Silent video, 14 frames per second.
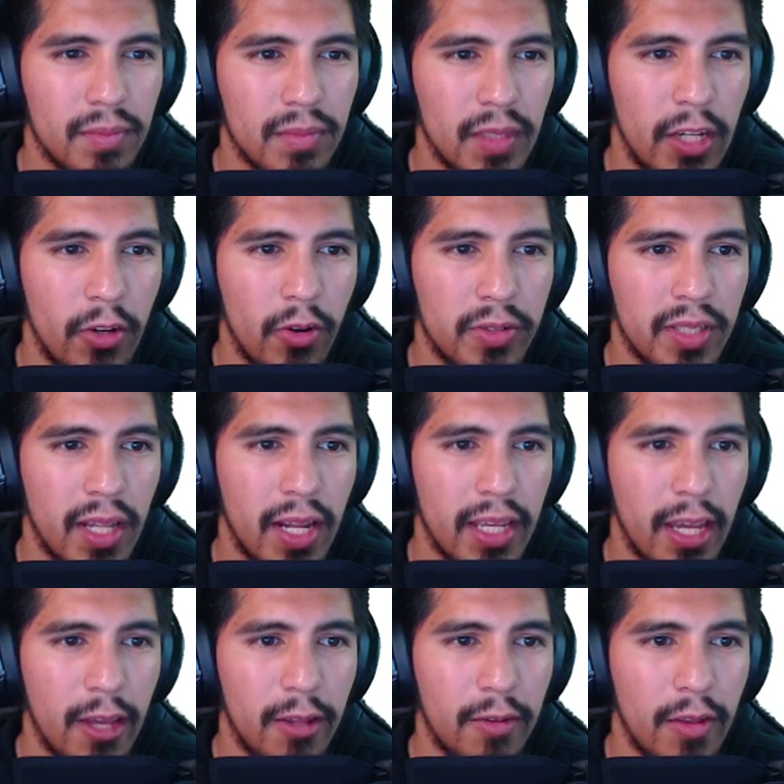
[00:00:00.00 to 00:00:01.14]
And notice that I
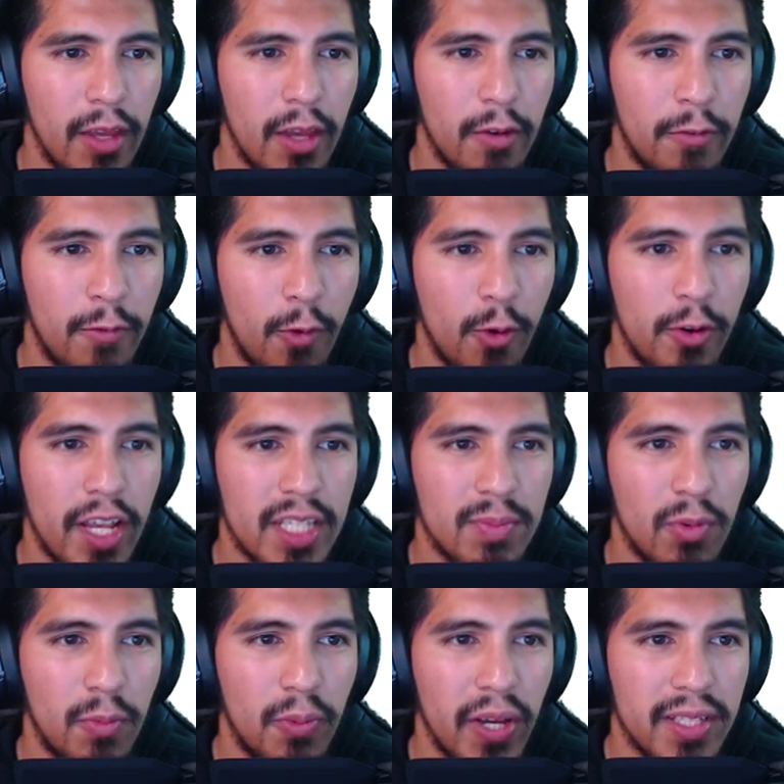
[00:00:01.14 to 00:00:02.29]
get 4 decimal
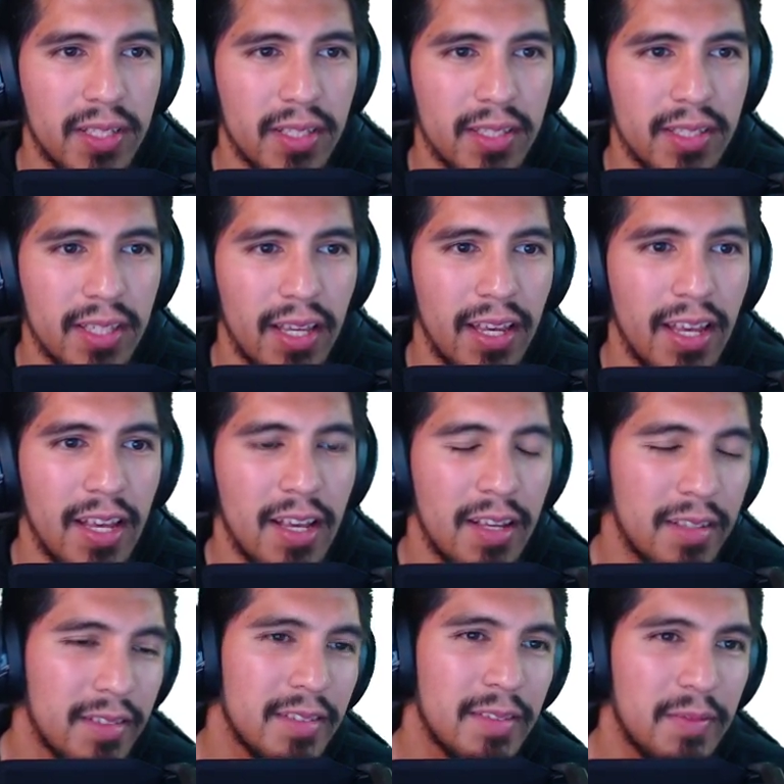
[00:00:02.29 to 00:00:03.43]
places.
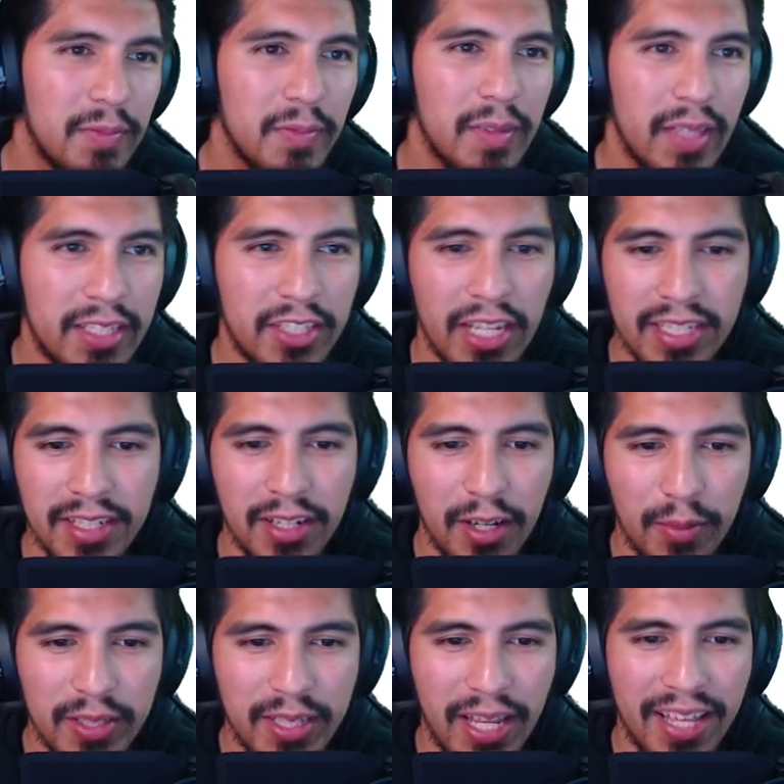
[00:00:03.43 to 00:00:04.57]
Let's change it up.
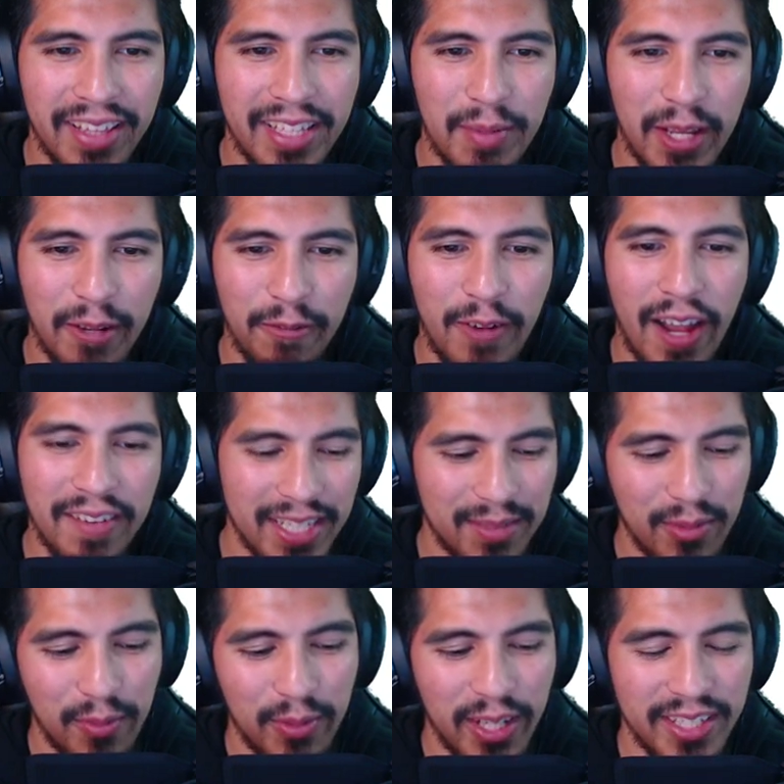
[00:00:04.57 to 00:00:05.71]
Let's make it 5
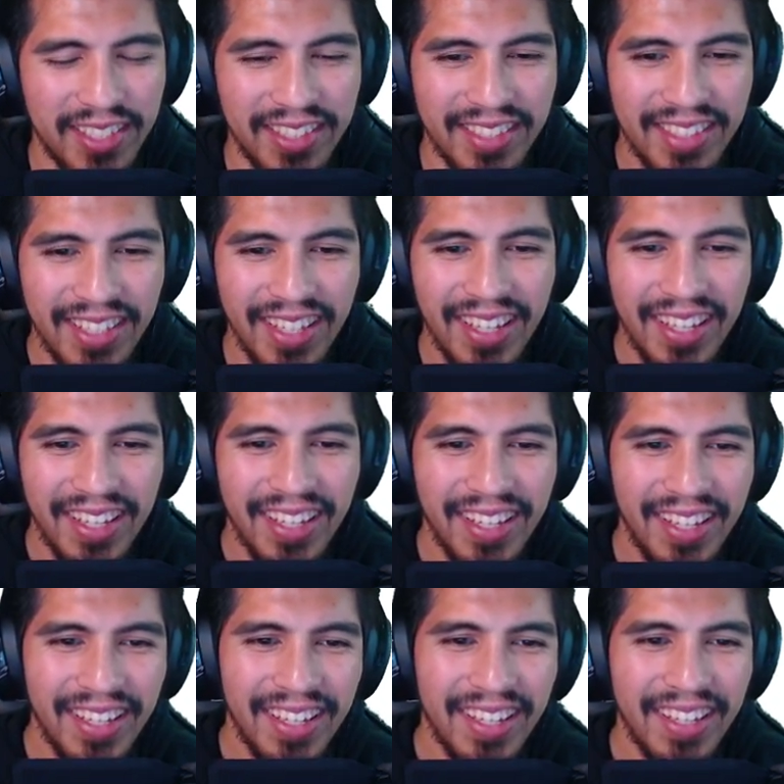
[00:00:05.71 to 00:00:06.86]
decimal places.
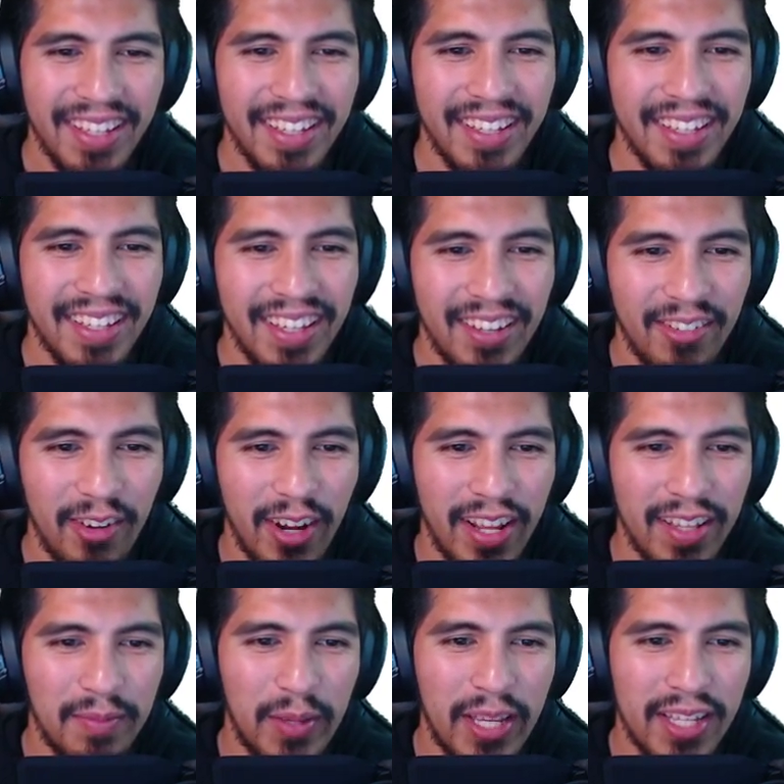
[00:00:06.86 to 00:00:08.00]
Right?
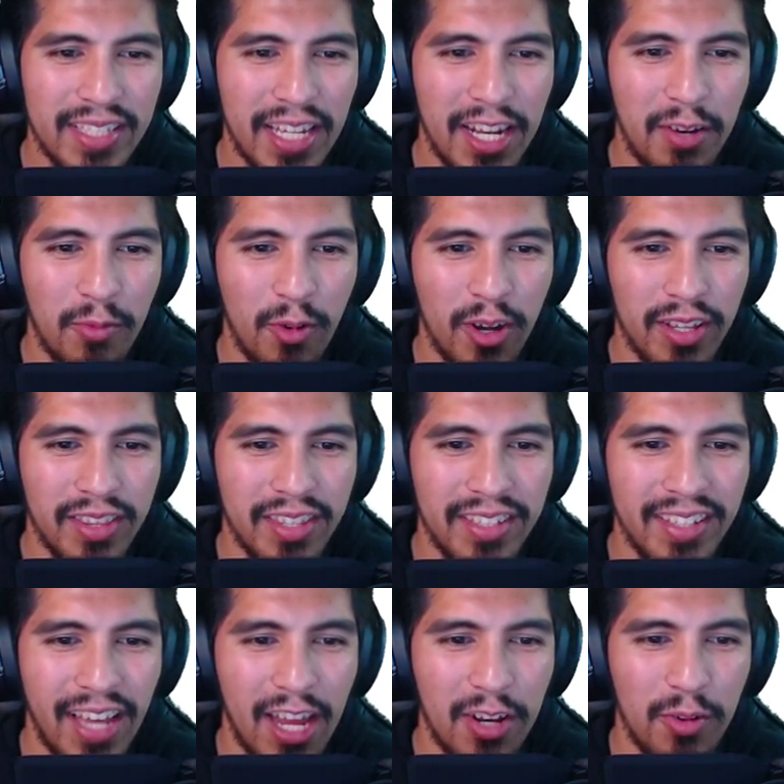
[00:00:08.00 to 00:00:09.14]
Because I didn't want
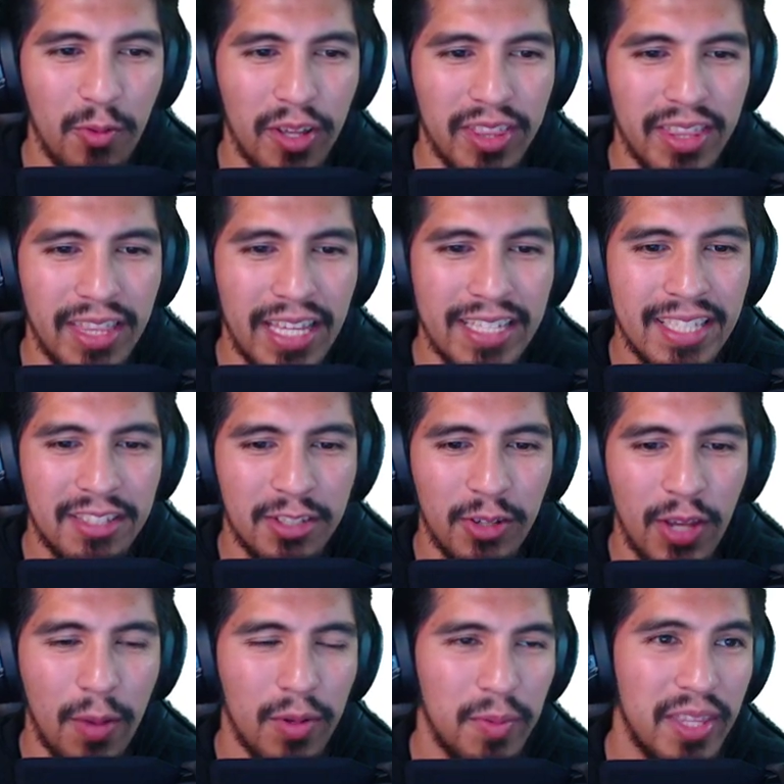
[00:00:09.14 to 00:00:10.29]
these two
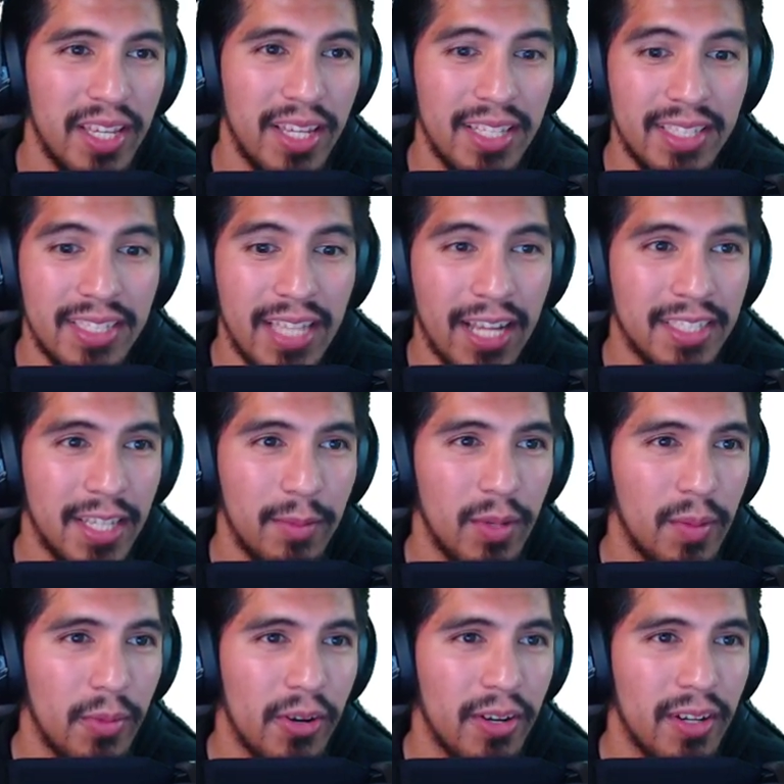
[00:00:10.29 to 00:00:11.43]
happen to be the exact same
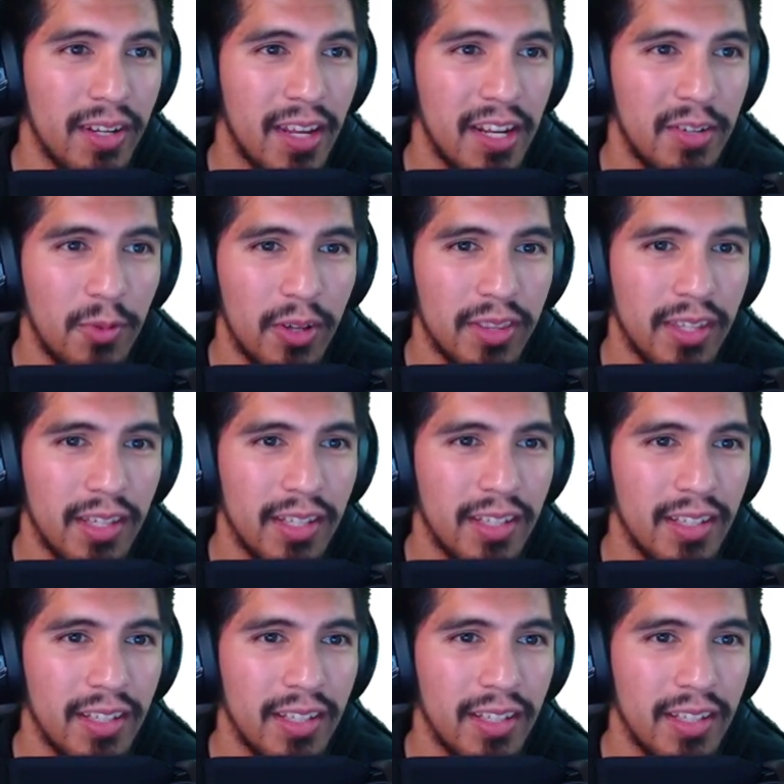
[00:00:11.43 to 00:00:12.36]
number. I didn't want that.